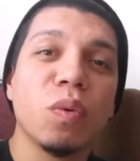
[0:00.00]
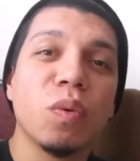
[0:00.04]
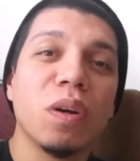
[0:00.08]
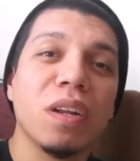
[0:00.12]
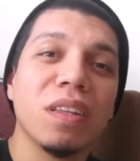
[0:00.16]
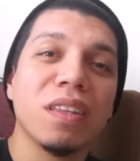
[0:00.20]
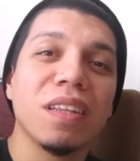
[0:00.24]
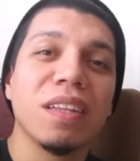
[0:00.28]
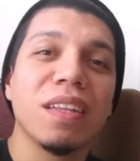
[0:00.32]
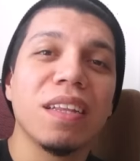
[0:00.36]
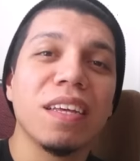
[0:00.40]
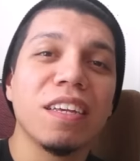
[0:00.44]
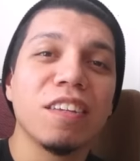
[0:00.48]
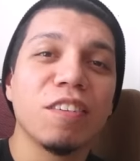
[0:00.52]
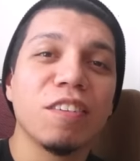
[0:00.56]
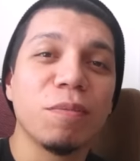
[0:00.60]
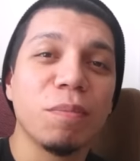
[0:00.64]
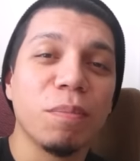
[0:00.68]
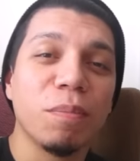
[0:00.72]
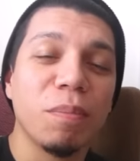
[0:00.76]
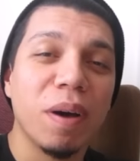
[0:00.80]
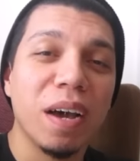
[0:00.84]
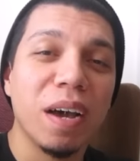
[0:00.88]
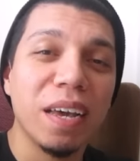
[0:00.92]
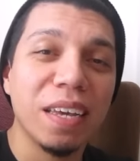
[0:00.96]
one on the list
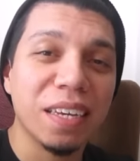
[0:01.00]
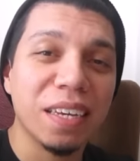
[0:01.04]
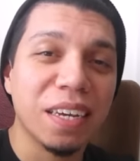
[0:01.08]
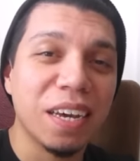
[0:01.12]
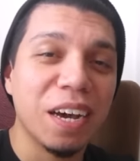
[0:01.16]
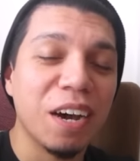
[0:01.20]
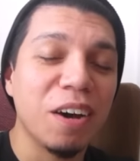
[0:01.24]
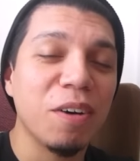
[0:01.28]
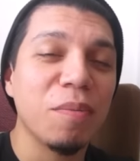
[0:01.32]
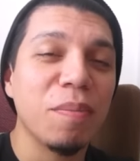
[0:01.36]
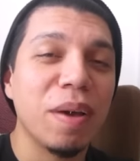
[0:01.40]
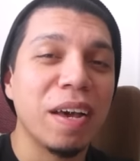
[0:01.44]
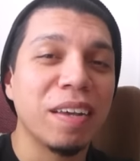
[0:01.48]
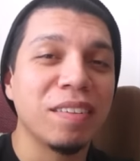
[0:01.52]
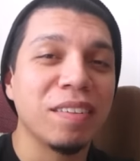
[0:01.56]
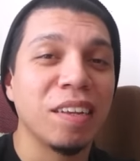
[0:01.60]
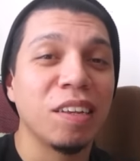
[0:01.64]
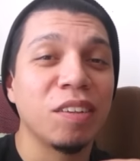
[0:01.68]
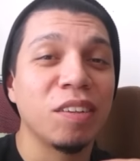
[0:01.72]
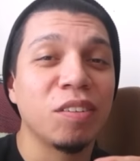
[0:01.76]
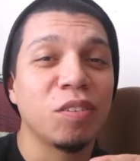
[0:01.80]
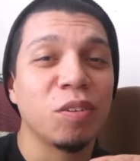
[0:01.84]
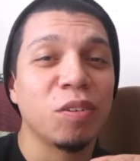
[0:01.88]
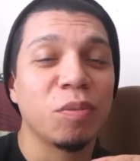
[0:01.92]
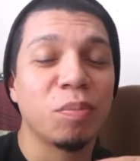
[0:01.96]
might come as
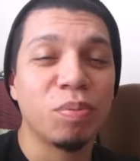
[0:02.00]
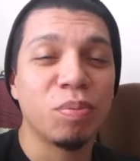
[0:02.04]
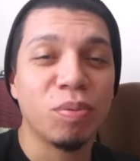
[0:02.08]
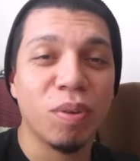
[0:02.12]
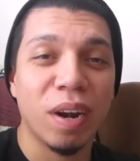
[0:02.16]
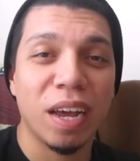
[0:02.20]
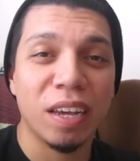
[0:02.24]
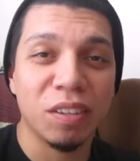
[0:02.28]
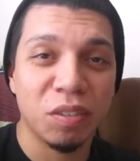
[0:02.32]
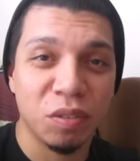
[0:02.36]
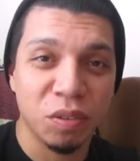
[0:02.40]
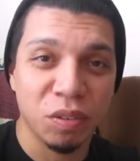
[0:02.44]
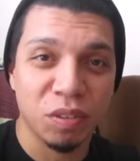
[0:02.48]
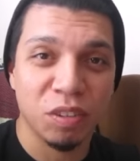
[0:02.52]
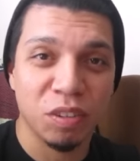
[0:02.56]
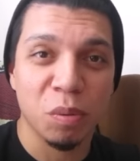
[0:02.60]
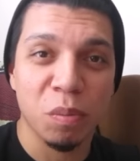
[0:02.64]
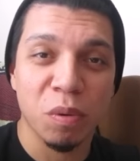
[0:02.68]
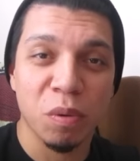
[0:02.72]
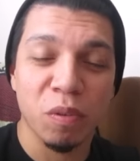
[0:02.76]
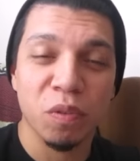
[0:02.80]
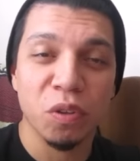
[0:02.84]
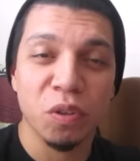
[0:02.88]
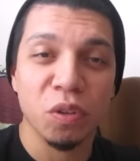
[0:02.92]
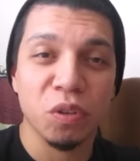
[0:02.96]
a surprise to some
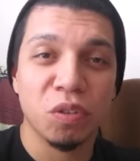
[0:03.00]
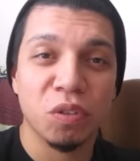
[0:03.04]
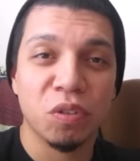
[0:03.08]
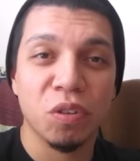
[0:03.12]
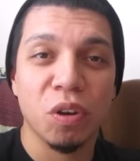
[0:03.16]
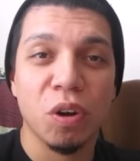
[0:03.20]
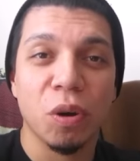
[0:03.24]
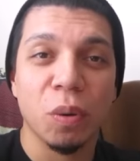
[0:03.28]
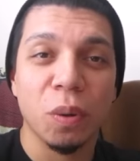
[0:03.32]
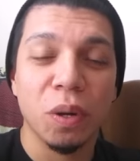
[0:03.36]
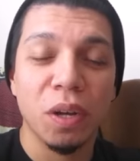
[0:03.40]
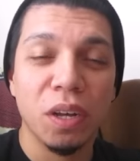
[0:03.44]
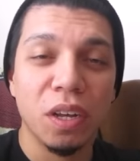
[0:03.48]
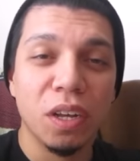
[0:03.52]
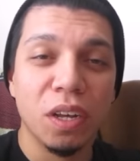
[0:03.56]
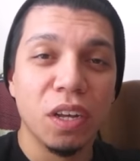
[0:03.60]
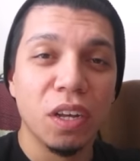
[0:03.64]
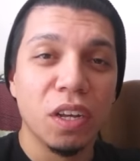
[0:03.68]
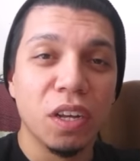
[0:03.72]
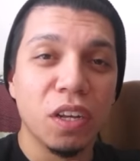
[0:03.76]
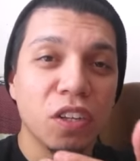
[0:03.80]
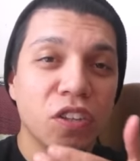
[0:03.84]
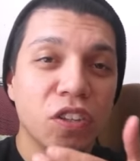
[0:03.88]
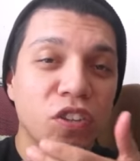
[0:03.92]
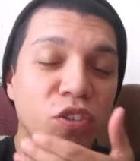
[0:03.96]
of you, so
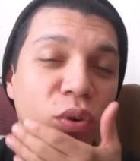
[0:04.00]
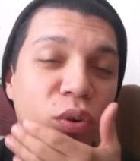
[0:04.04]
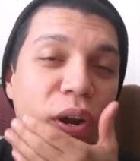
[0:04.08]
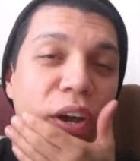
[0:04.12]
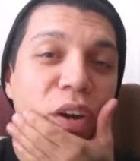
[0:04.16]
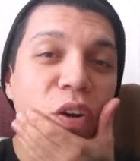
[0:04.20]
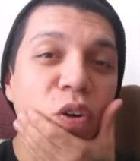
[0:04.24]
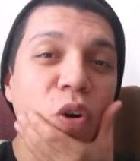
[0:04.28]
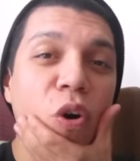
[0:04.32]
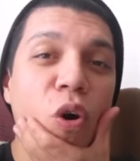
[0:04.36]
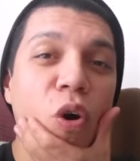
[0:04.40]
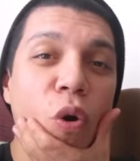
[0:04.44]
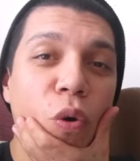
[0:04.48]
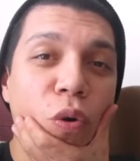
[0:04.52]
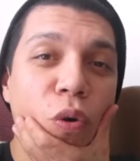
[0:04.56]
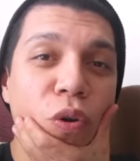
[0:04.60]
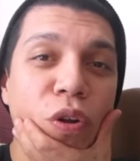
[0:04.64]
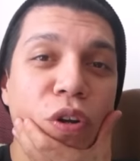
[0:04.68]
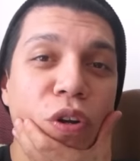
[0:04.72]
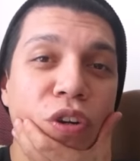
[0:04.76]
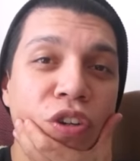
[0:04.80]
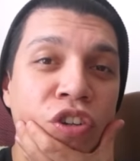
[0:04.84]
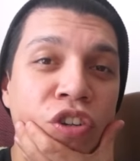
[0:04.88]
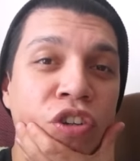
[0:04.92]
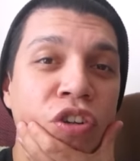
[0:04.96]
try to hold
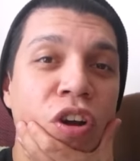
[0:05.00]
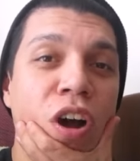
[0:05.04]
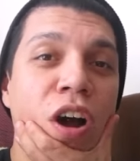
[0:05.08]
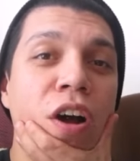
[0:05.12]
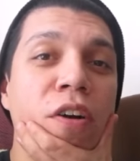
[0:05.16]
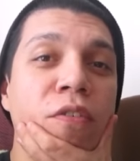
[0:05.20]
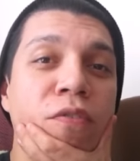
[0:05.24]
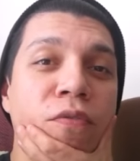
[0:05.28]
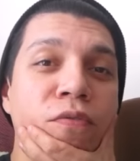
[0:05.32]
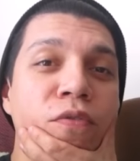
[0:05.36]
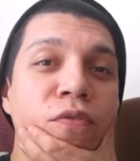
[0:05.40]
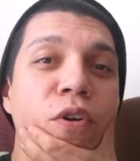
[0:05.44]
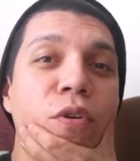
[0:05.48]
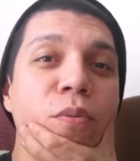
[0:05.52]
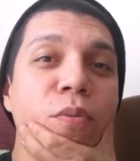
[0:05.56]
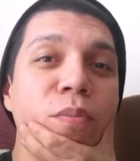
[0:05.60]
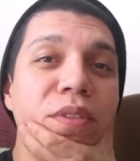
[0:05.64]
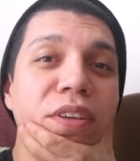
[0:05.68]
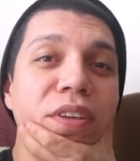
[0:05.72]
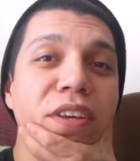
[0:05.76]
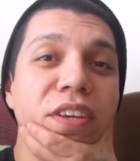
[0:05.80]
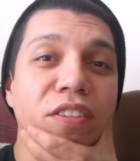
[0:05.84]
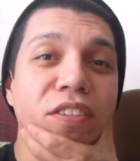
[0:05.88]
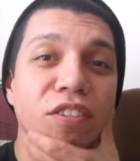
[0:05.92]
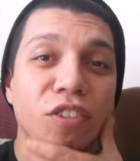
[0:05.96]
your jaw
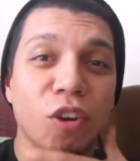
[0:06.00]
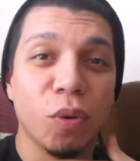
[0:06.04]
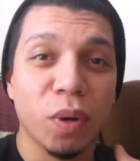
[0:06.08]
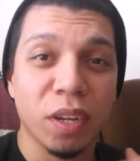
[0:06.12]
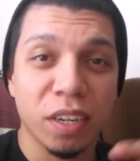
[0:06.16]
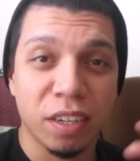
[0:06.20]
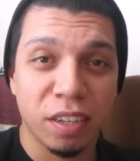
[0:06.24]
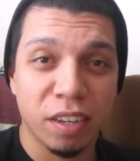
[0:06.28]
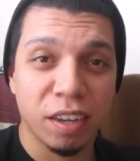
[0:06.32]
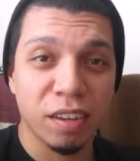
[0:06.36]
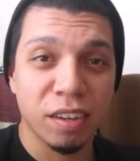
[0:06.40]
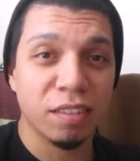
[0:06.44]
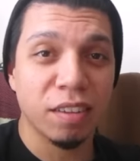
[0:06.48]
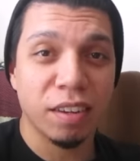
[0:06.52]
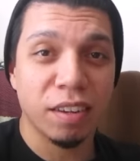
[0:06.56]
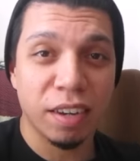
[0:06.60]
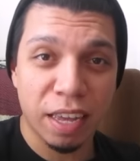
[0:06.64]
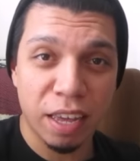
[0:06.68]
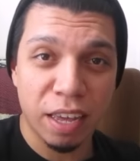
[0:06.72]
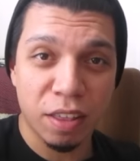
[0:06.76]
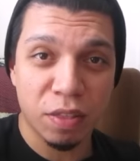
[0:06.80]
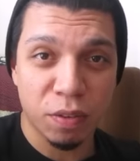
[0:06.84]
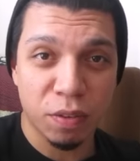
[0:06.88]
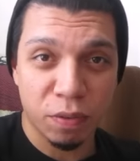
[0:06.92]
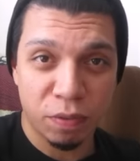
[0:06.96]
firmly so it doesn't
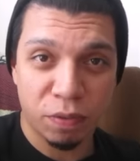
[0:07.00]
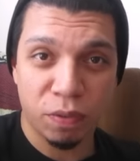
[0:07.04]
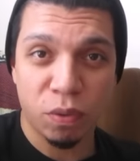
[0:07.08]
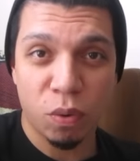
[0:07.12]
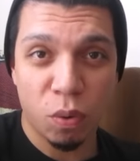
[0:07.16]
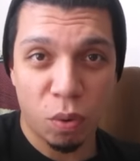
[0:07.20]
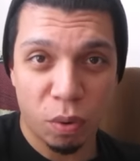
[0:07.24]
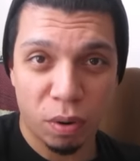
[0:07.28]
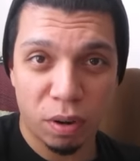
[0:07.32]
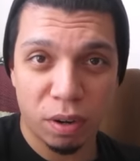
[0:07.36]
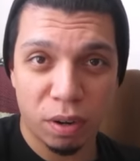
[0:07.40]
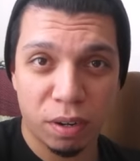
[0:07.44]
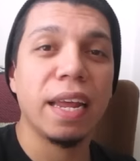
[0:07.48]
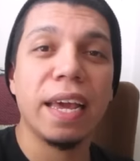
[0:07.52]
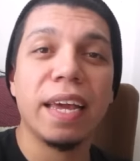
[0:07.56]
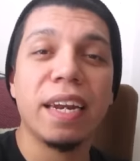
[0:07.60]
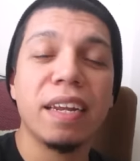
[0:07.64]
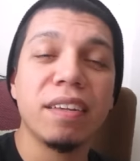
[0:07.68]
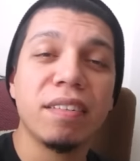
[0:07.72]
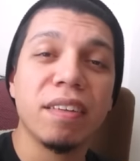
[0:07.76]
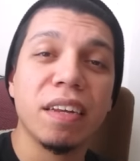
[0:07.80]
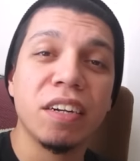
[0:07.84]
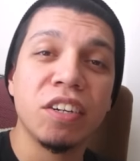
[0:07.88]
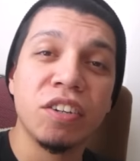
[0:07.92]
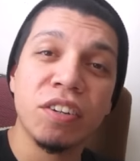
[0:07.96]
hit the floor.
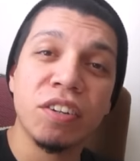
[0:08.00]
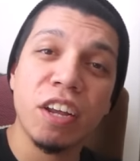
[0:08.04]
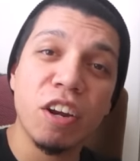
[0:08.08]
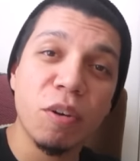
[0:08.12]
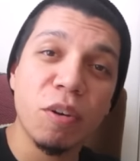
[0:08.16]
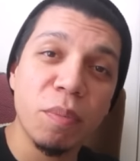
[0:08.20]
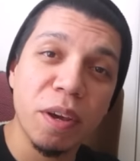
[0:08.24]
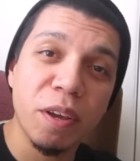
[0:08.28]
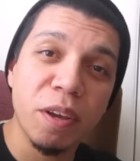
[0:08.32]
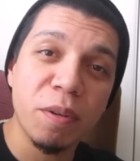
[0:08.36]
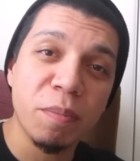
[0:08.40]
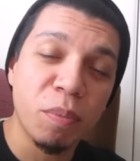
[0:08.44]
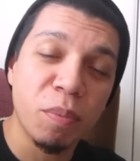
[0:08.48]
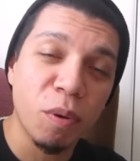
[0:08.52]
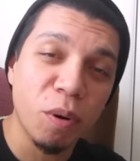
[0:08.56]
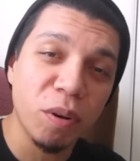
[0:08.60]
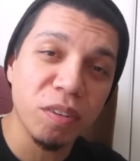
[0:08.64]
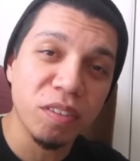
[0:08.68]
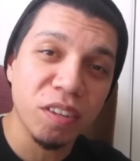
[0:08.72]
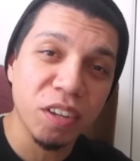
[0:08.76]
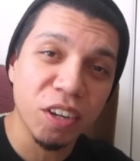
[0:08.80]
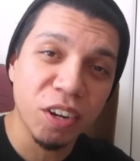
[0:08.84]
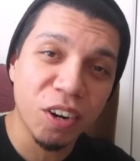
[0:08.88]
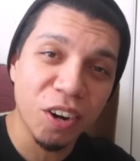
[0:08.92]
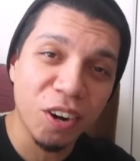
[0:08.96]
Ladies and gentlemen,
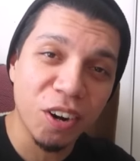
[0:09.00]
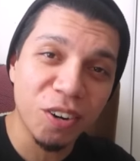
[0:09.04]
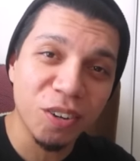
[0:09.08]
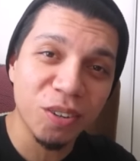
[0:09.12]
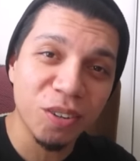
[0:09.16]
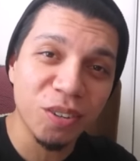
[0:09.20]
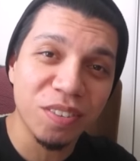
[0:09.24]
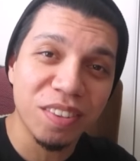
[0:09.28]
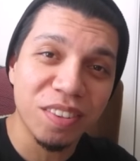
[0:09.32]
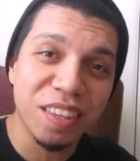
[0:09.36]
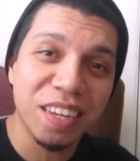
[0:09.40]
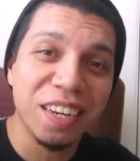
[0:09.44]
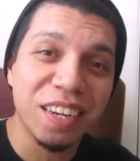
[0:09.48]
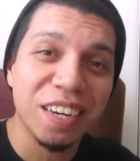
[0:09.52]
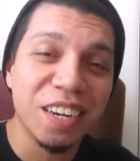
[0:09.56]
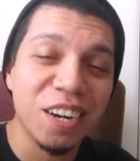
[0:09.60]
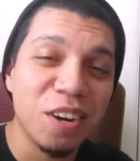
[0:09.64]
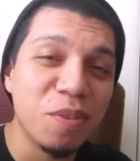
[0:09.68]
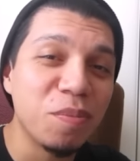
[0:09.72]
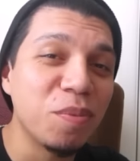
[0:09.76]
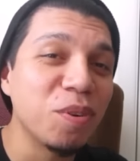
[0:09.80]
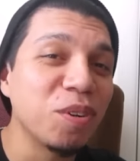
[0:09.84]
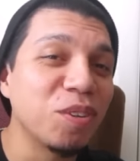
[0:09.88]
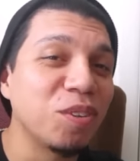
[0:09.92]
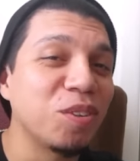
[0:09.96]
boys and girls, the
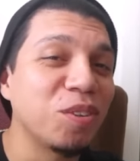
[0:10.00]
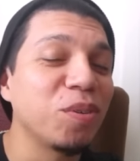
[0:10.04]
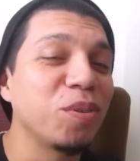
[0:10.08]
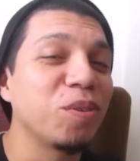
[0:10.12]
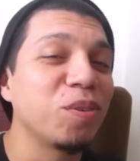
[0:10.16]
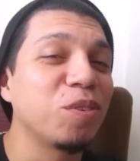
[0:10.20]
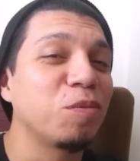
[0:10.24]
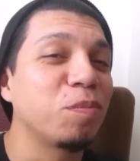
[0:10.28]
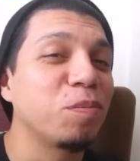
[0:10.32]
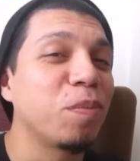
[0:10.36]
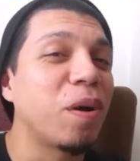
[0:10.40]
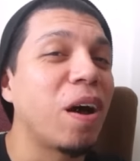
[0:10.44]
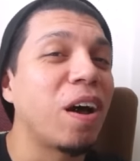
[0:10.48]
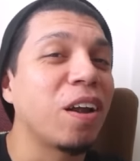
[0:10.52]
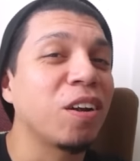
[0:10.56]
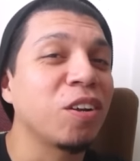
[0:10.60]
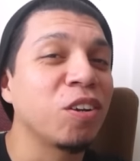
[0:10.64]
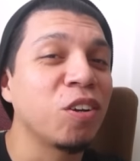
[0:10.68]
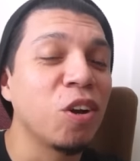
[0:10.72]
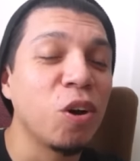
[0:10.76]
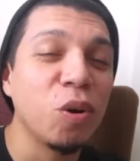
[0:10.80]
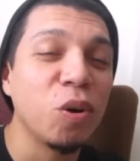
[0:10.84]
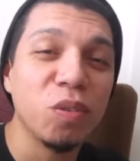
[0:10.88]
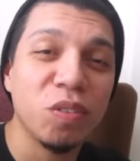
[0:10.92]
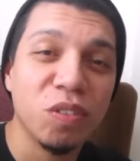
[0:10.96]
number two spot
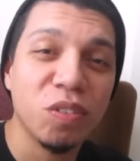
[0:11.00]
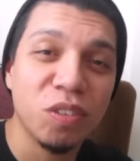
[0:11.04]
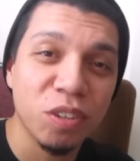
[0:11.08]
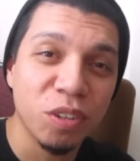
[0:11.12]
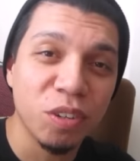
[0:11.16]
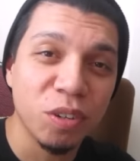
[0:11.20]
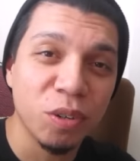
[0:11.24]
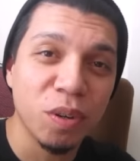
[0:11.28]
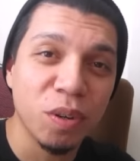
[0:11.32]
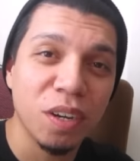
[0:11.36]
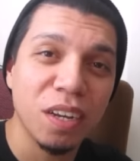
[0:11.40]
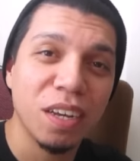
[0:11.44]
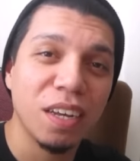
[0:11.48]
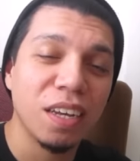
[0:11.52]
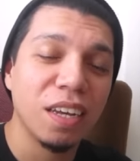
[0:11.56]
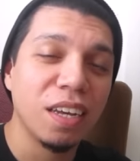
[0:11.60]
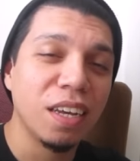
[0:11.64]
goes to